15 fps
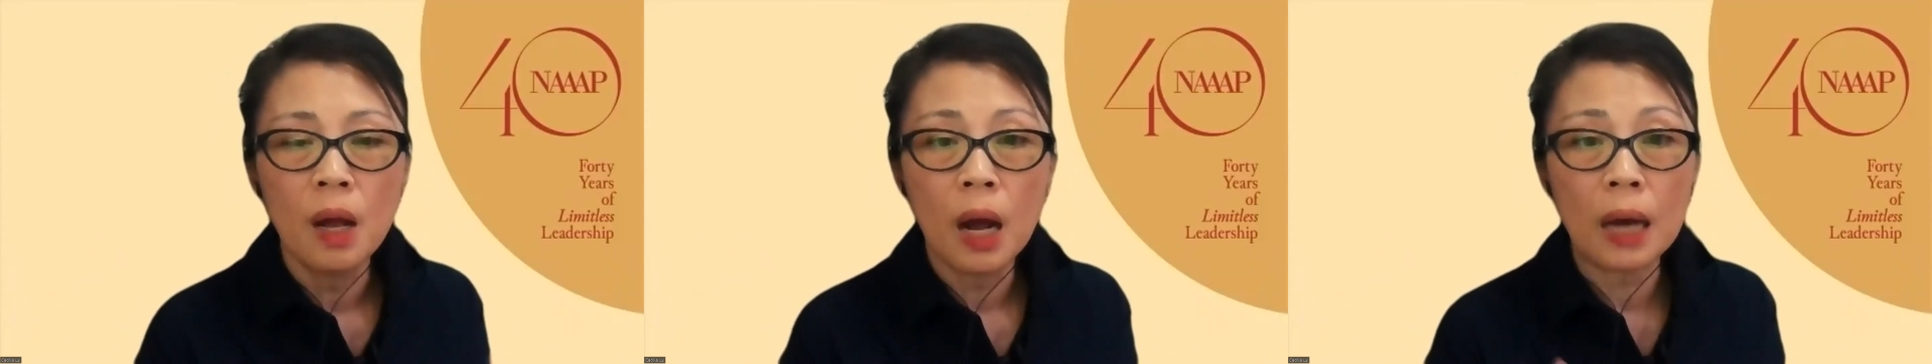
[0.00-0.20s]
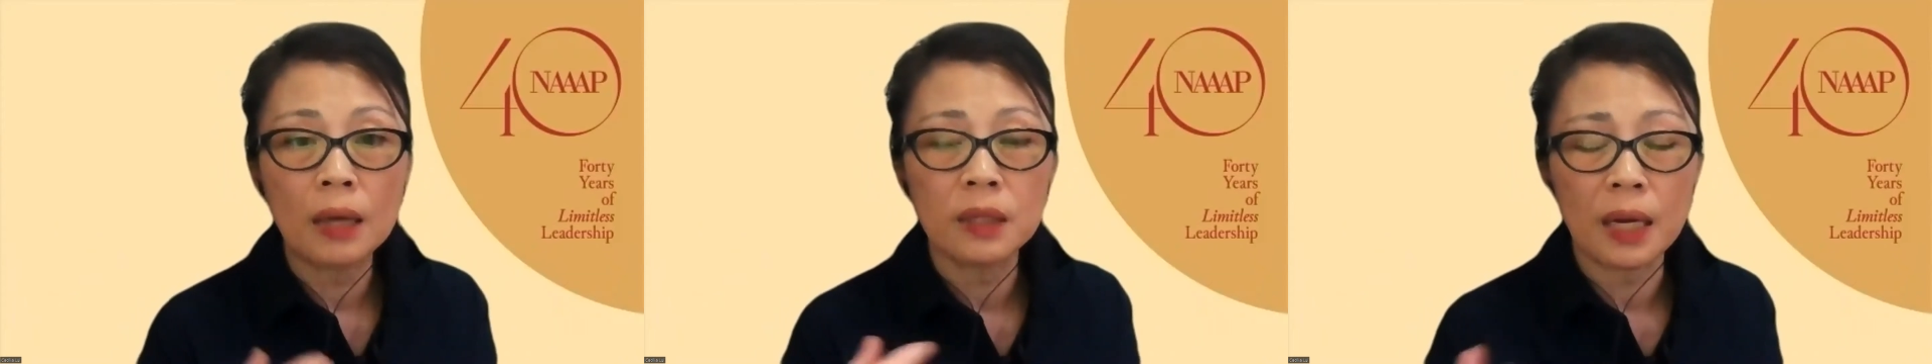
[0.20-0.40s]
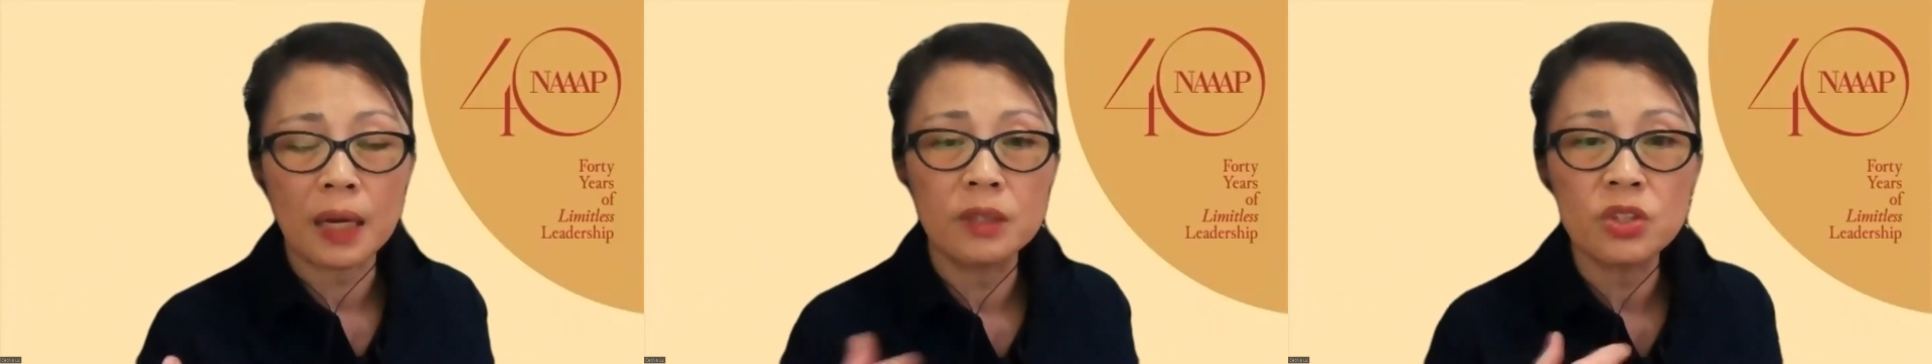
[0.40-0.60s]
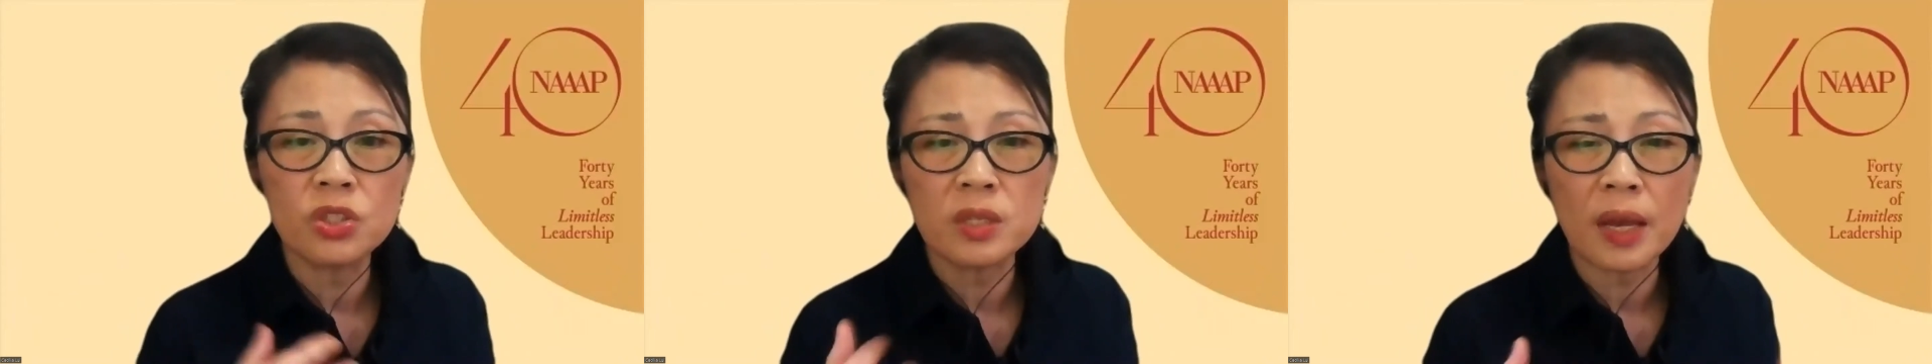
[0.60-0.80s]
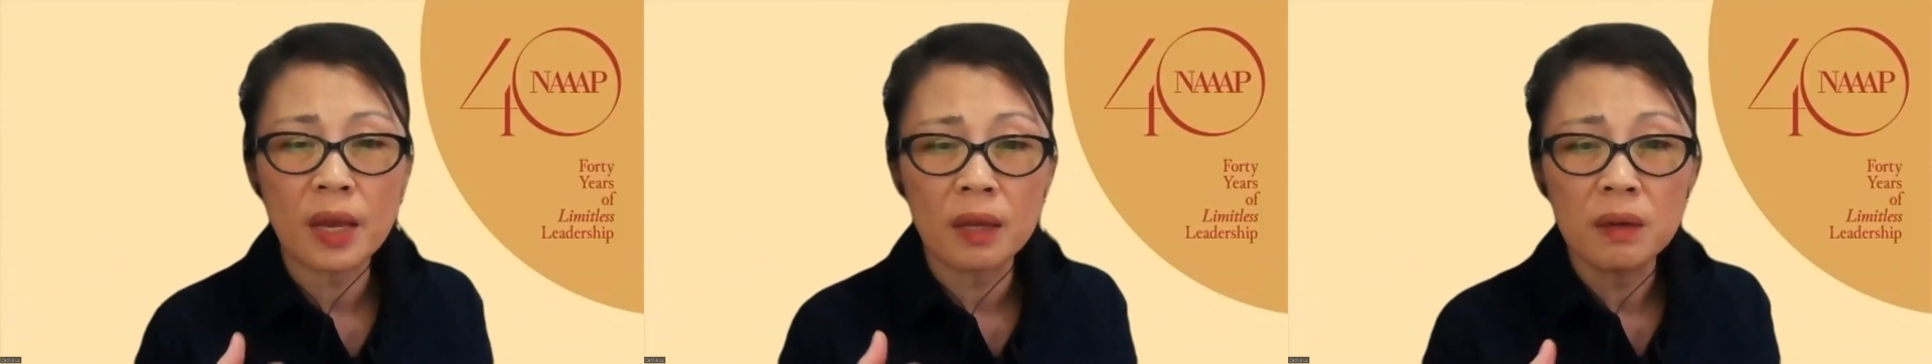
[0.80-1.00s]
how to
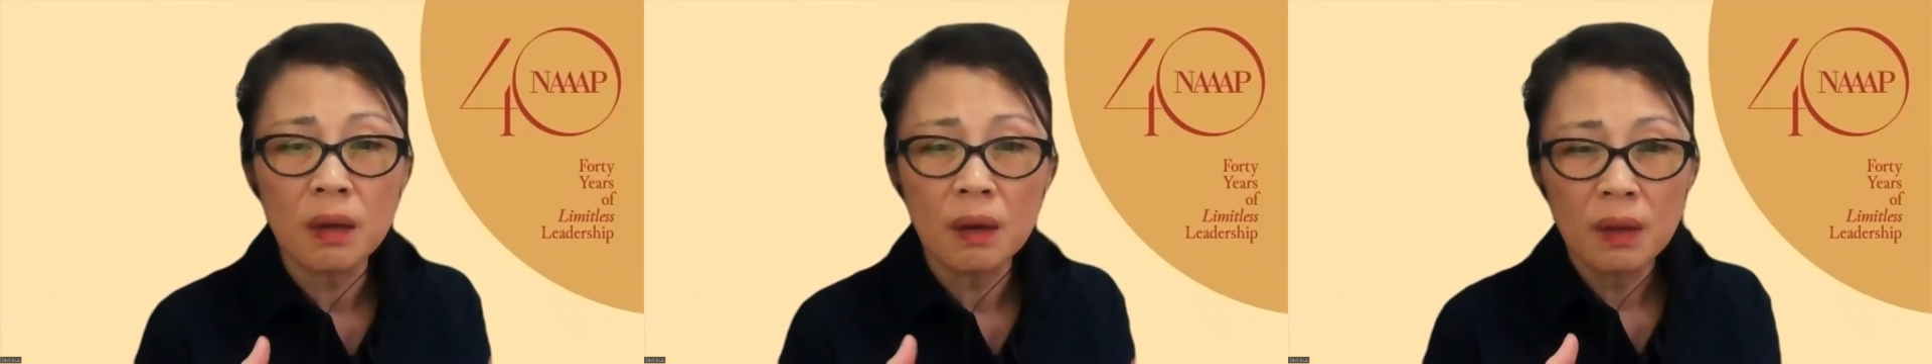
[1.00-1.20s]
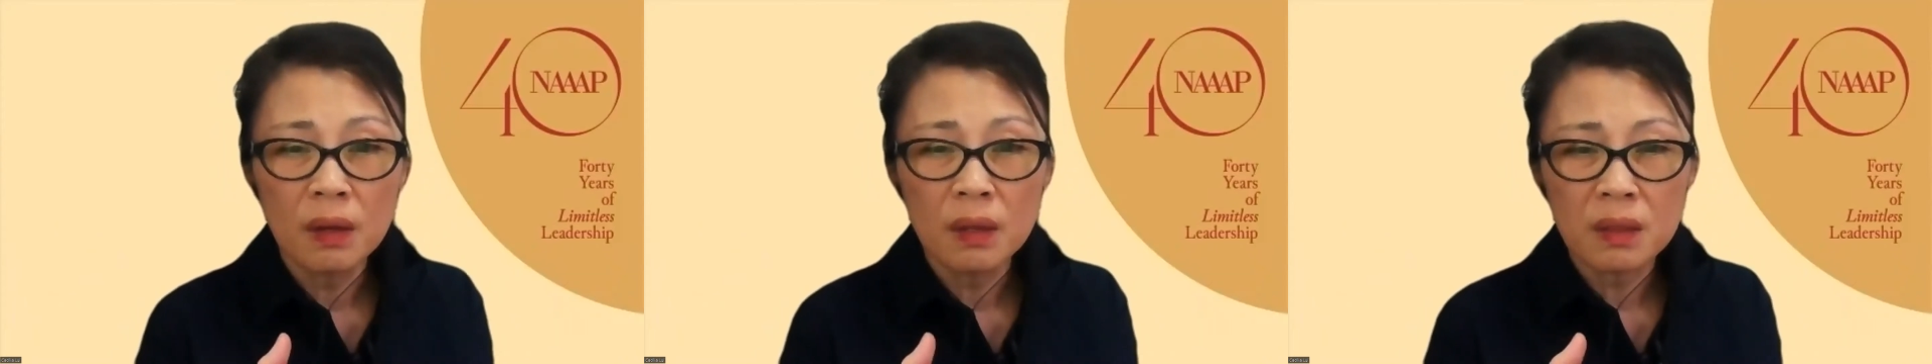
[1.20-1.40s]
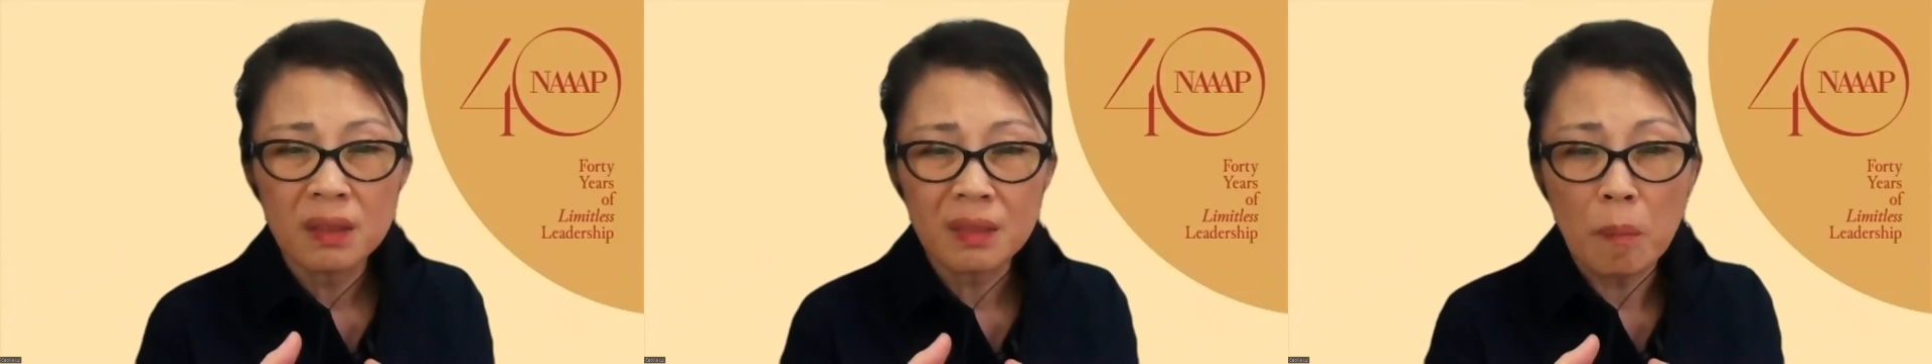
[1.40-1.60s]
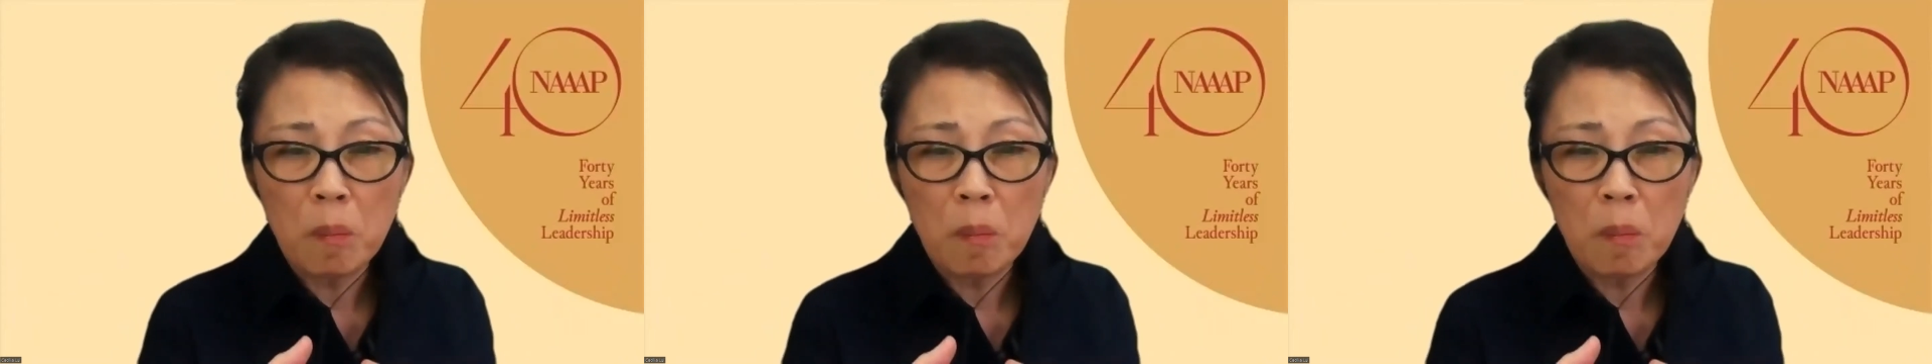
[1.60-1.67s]
understand the